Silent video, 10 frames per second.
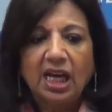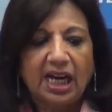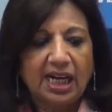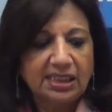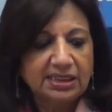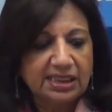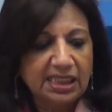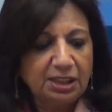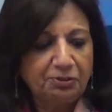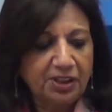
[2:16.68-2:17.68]
And
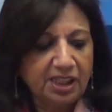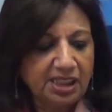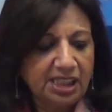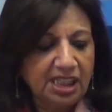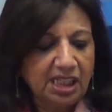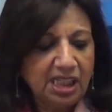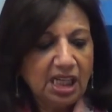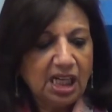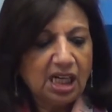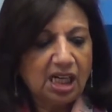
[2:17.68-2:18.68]
significantly,
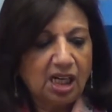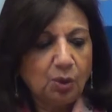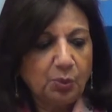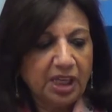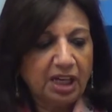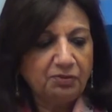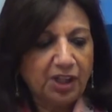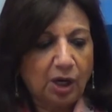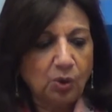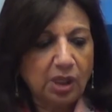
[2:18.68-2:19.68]
we have
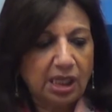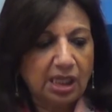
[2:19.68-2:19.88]
now